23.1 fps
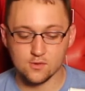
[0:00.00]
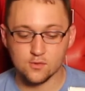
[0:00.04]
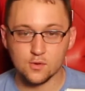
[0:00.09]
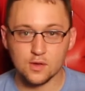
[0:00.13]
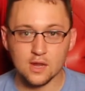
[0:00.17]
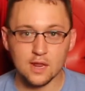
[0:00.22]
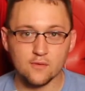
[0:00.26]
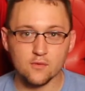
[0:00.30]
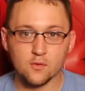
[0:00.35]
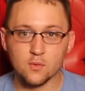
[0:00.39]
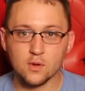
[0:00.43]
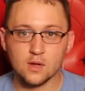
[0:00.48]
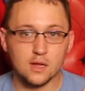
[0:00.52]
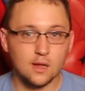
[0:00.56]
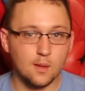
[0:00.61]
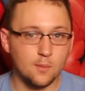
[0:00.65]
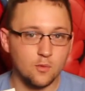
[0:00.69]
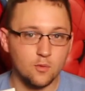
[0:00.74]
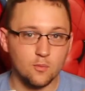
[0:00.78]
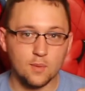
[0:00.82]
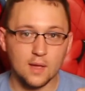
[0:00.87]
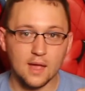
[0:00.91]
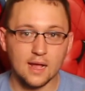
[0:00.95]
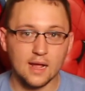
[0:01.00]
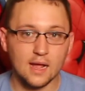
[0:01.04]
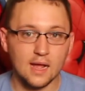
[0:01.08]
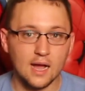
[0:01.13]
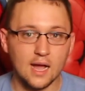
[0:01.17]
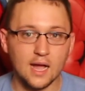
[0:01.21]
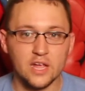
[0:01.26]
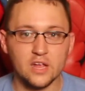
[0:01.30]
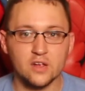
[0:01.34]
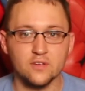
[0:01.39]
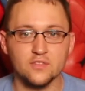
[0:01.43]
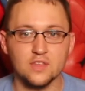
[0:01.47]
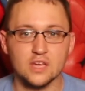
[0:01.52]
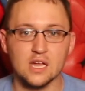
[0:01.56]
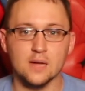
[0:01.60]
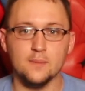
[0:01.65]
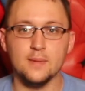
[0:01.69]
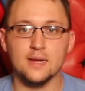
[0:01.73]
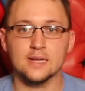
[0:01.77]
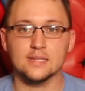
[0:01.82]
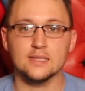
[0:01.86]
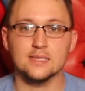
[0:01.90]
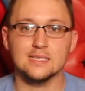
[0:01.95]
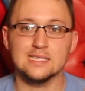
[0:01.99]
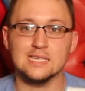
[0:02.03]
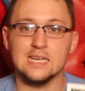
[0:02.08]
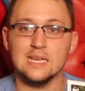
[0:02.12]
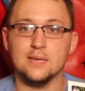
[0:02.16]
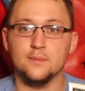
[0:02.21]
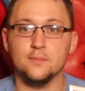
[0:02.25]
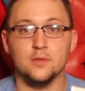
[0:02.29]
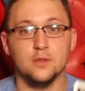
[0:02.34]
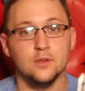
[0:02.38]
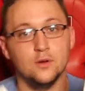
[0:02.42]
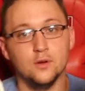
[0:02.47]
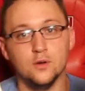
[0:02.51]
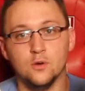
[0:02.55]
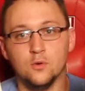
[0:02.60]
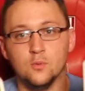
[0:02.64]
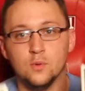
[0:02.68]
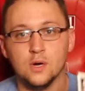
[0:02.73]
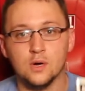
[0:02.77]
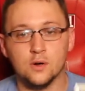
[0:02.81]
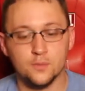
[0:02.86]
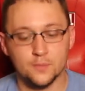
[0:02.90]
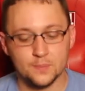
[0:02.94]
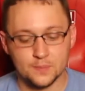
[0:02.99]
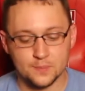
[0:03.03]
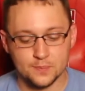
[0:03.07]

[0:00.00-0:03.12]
whatever one comes back higher. If they come back the same, oh well.